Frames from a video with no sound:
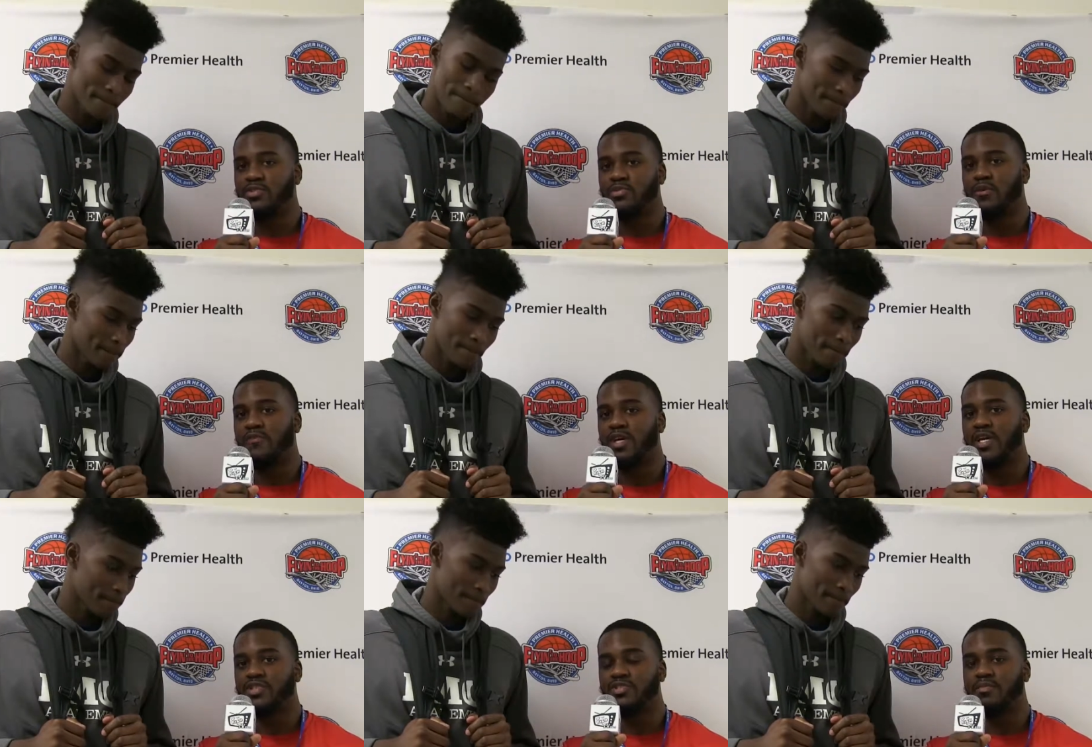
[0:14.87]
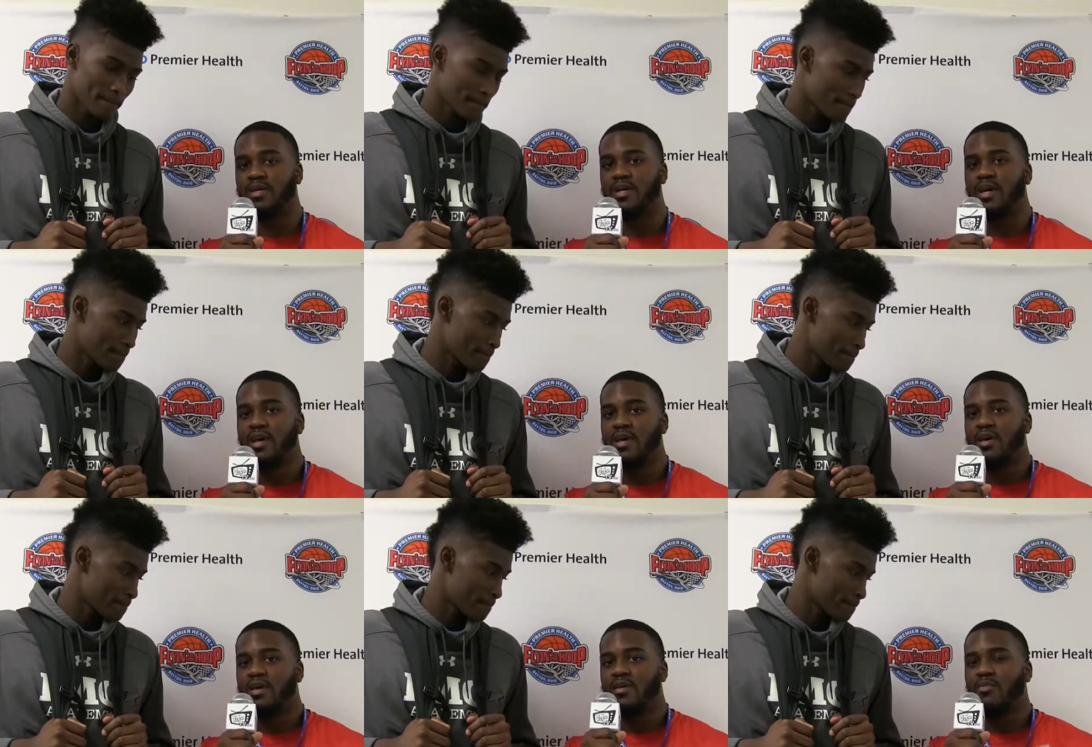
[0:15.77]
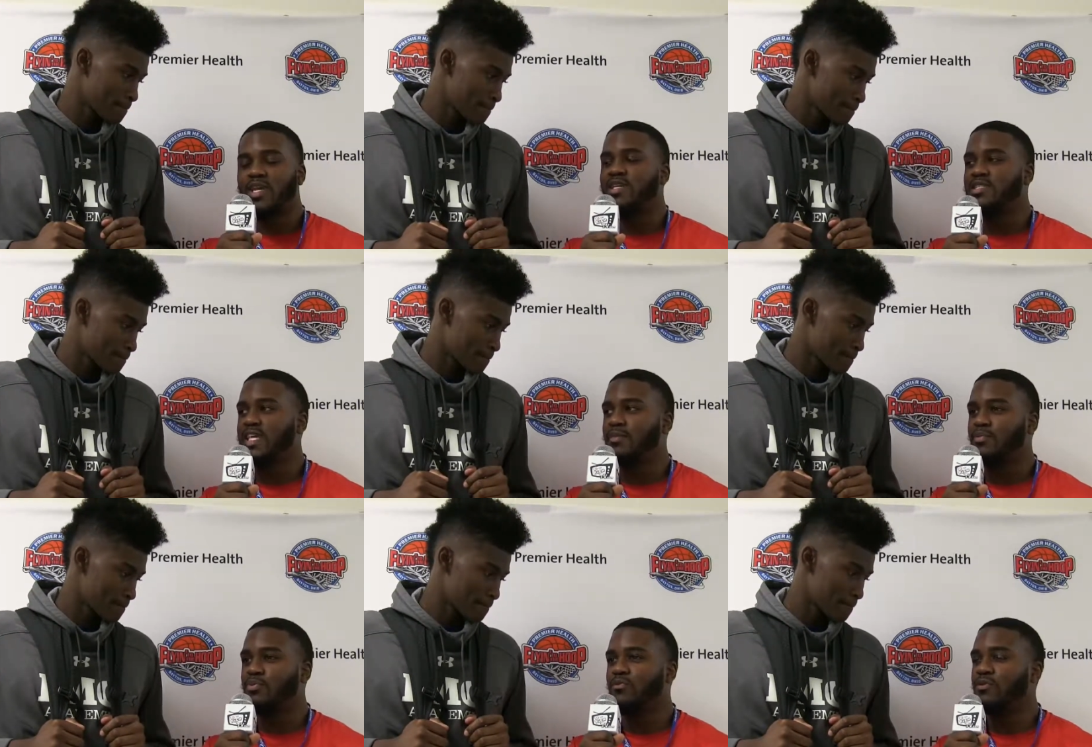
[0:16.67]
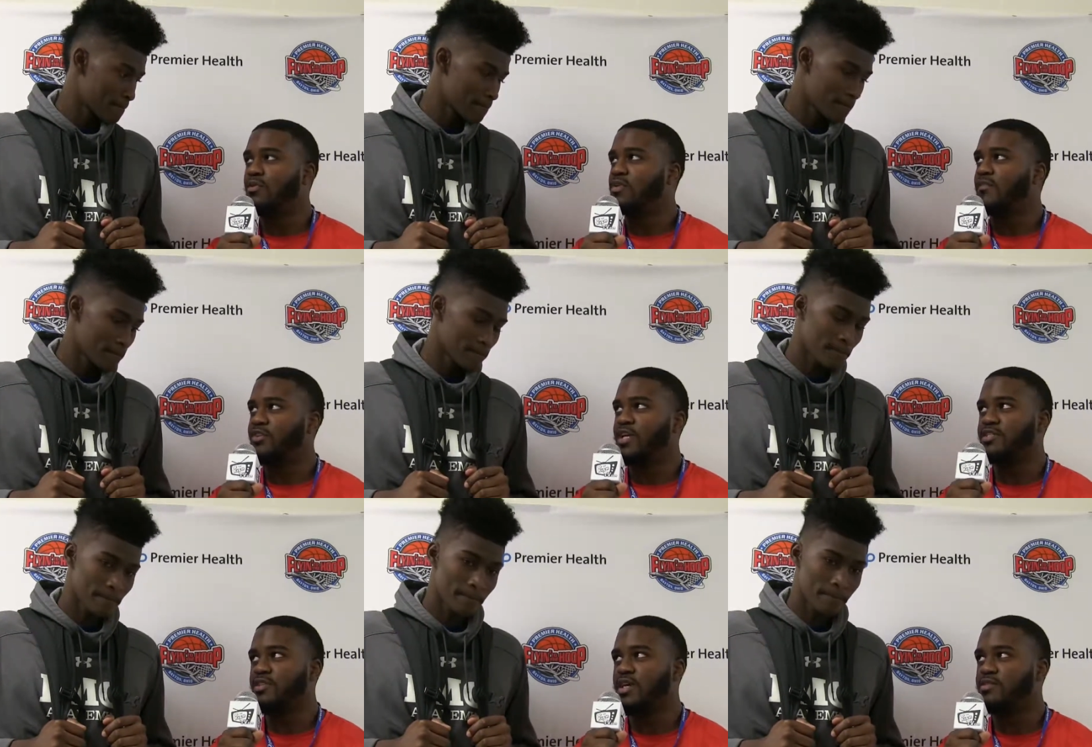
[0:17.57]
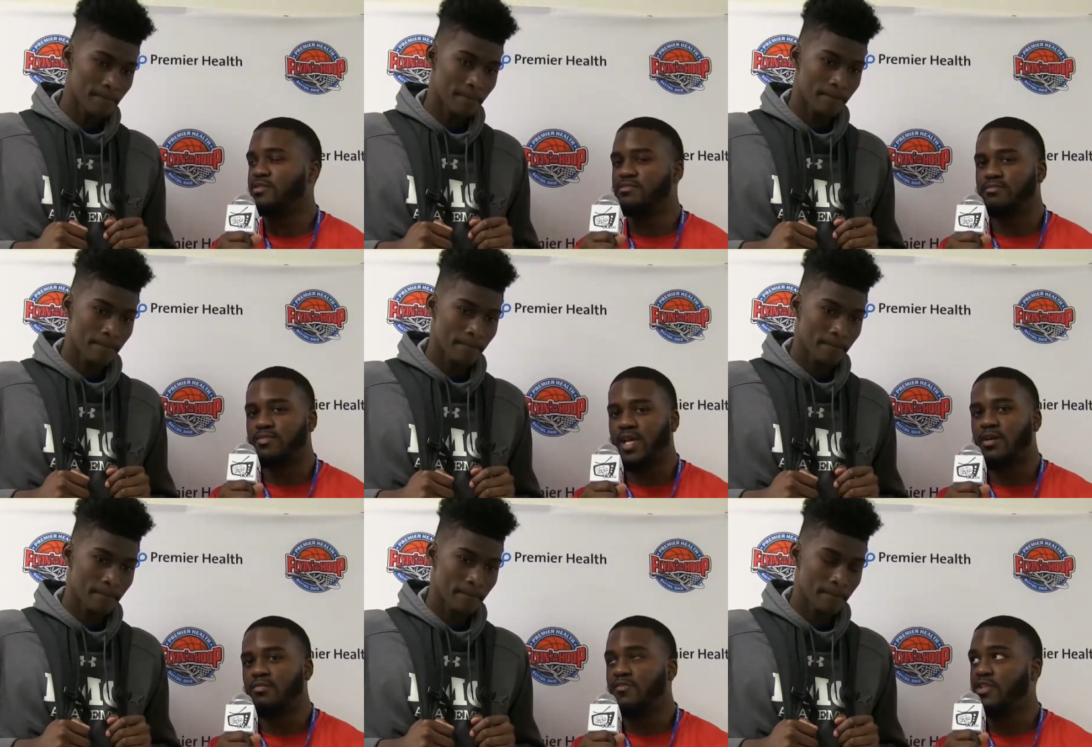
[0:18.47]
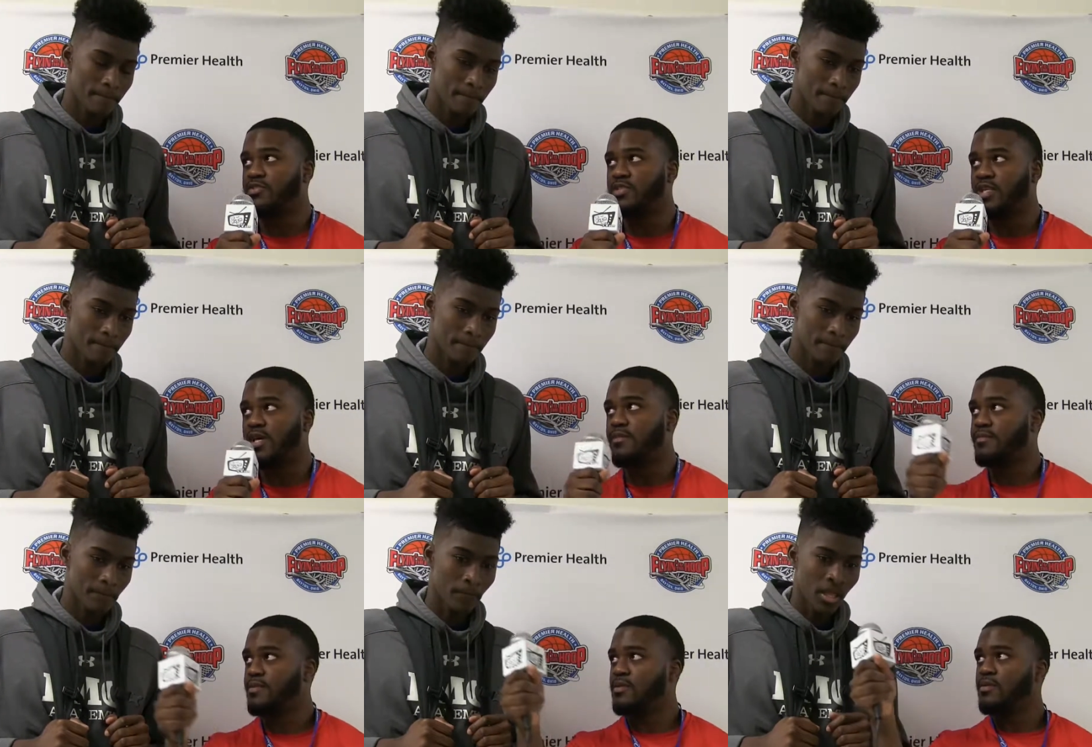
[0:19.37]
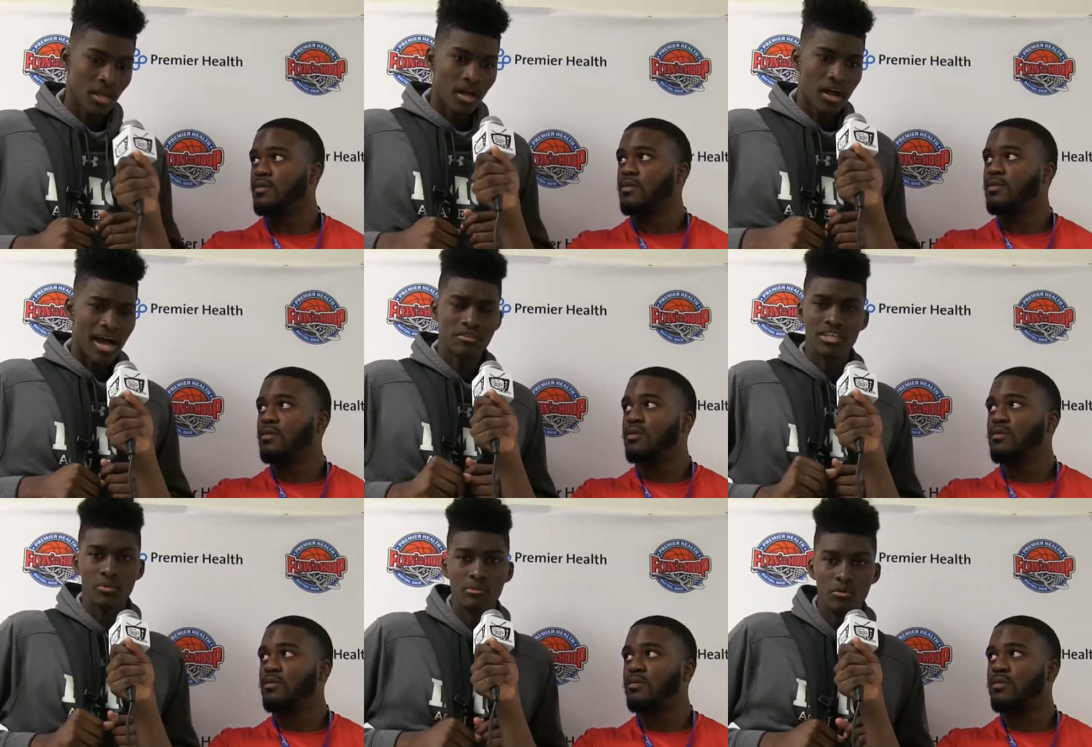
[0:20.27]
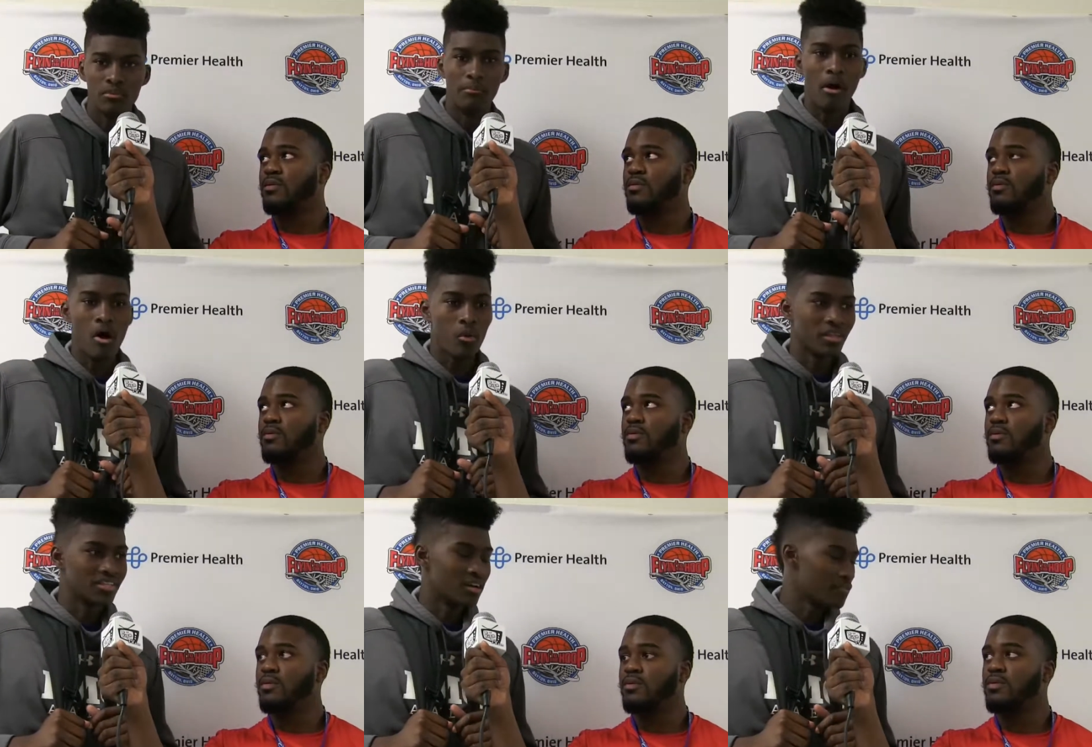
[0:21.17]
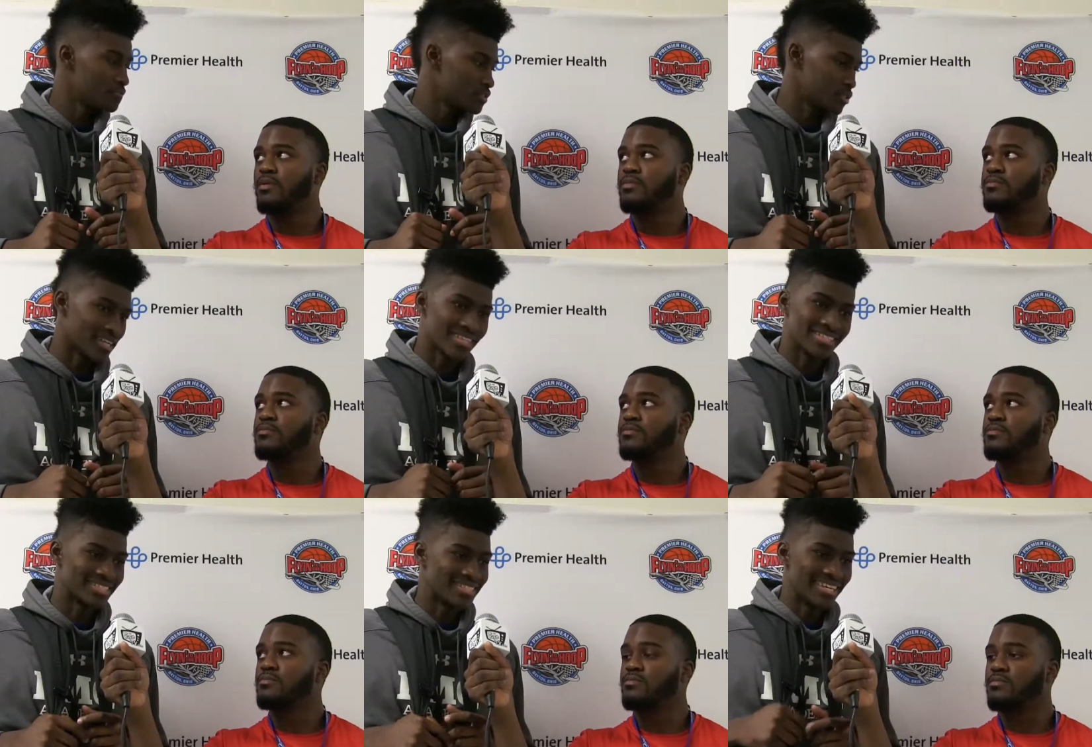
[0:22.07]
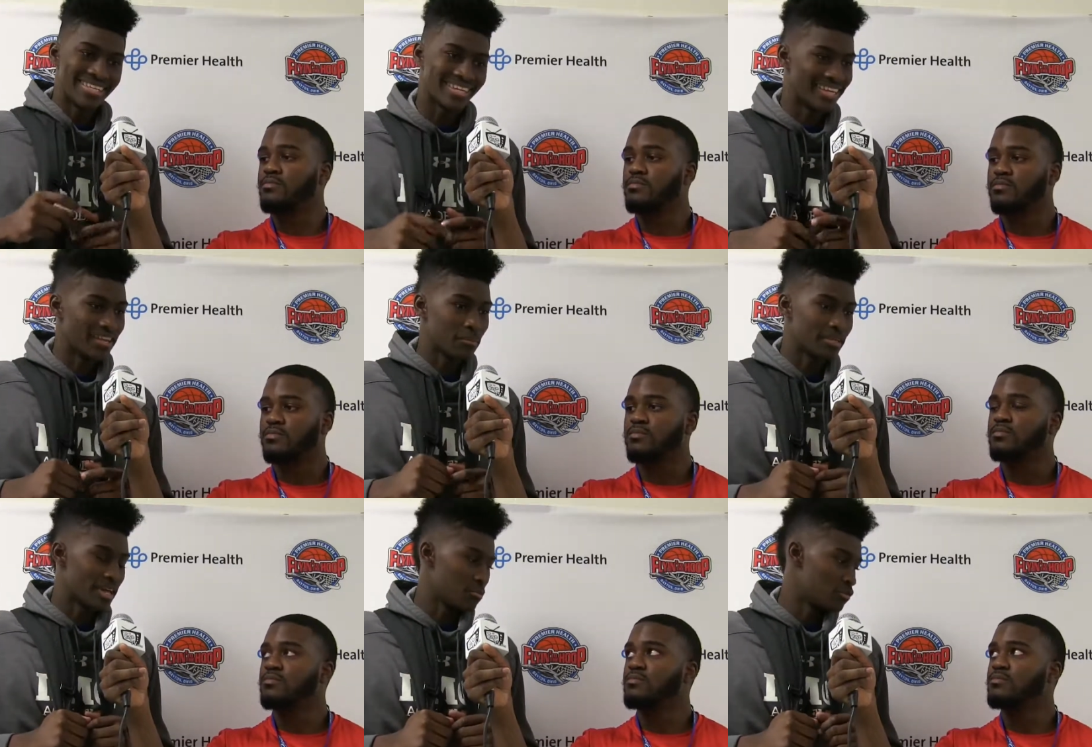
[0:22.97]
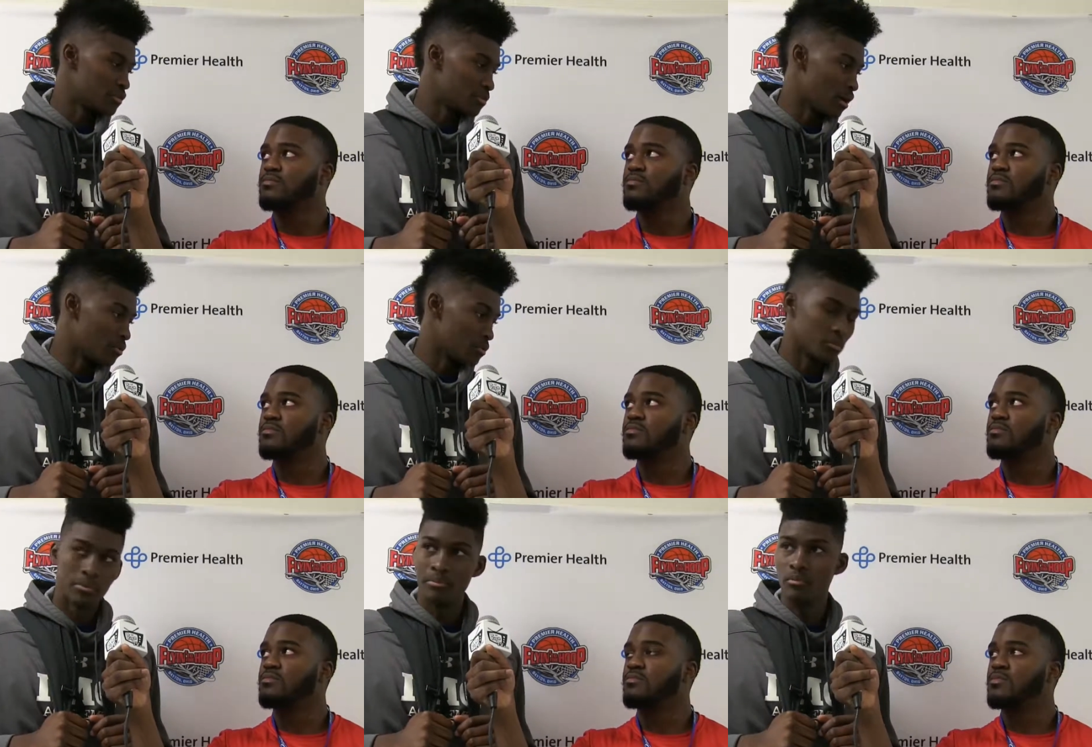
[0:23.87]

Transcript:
Speaker 1: due to a foot injury, but what can the team improve on after yesterday to take home the victory today?
Speaker 2: I don't think we moved the ball well enough, so I think just getting, getting up and down, moving the ball, we'll, we'll,